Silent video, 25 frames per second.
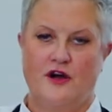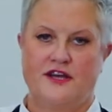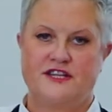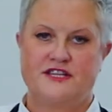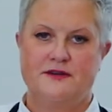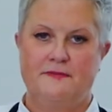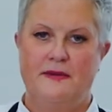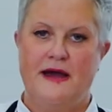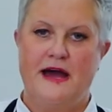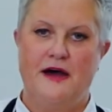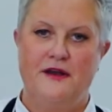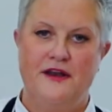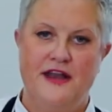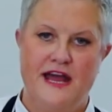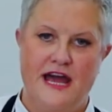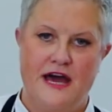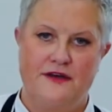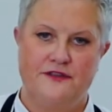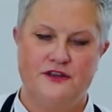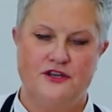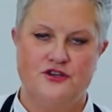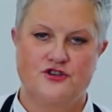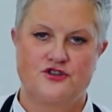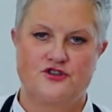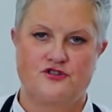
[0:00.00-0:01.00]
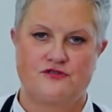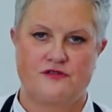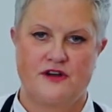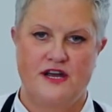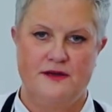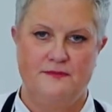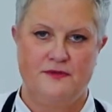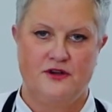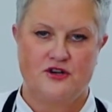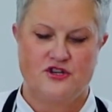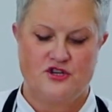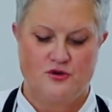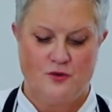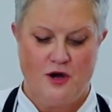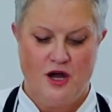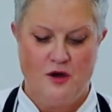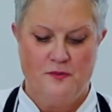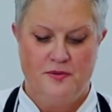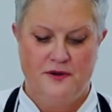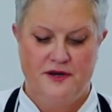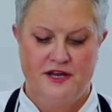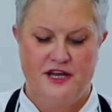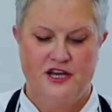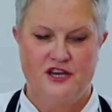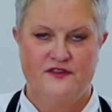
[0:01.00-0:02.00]
it's about now that you scream because you
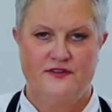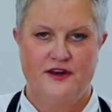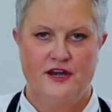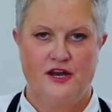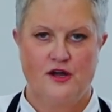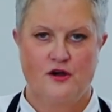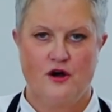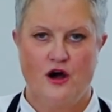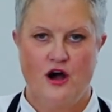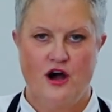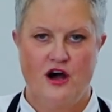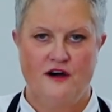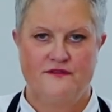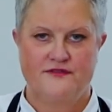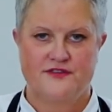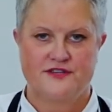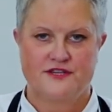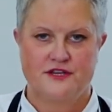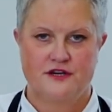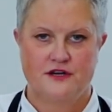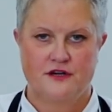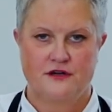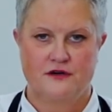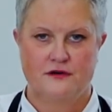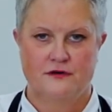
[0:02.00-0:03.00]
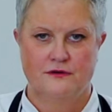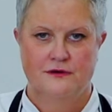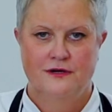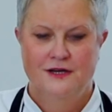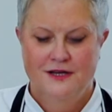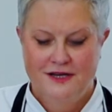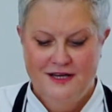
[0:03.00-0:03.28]
open it and you've only got half a circle.